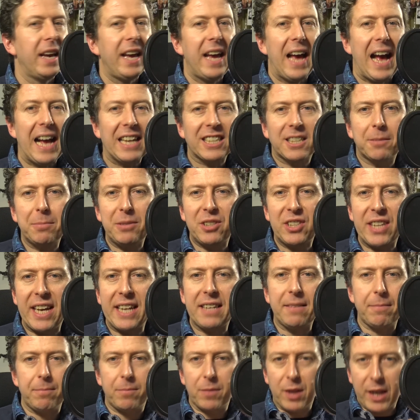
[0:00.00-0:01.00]
Has to be
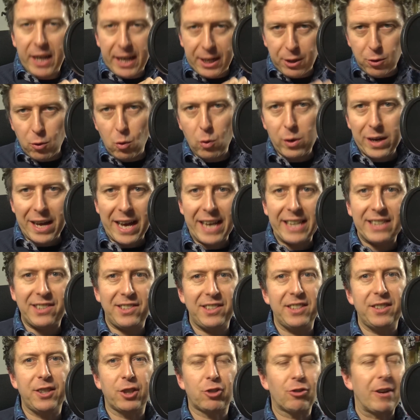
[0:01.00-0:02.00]
said, in all
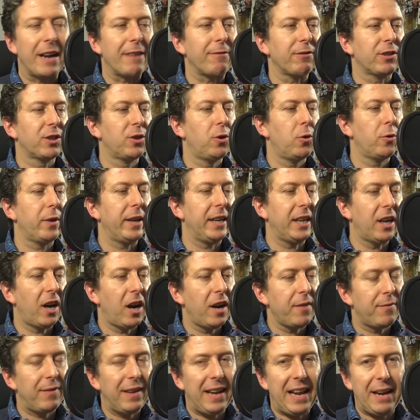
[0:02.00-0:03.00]
cases in the track recording,
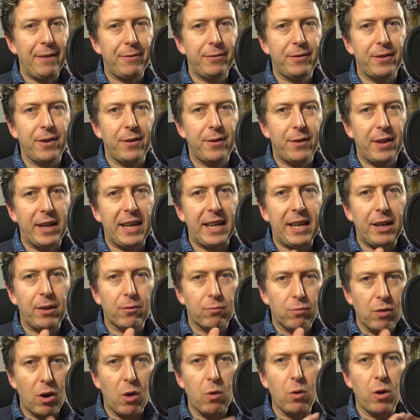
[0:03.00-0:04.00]
I've left the
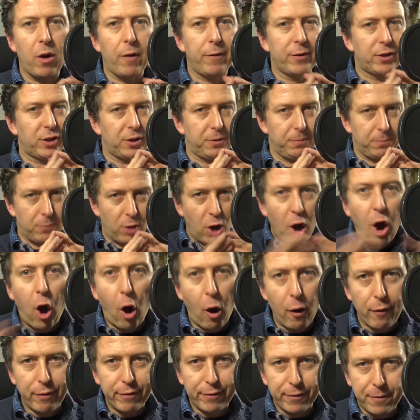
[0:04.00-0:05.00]
roll-offs
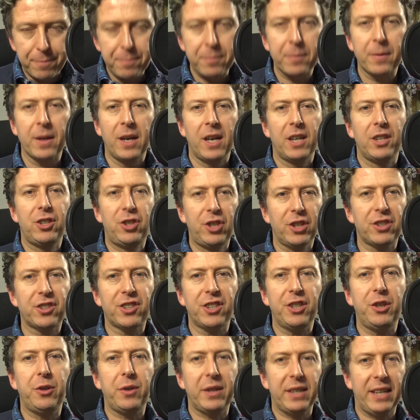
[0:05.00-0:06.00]
off, just so
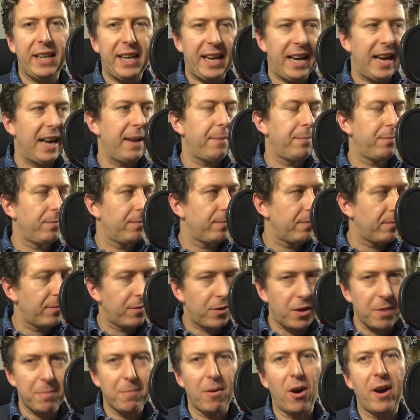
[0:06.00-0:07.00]
you can hear
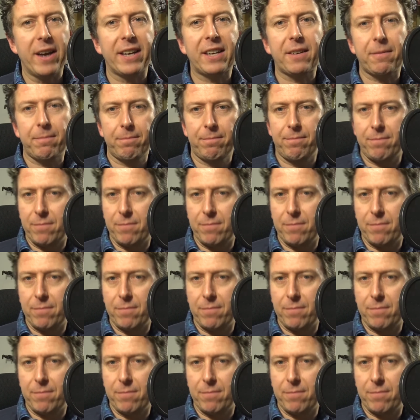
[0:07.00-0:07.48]
the mic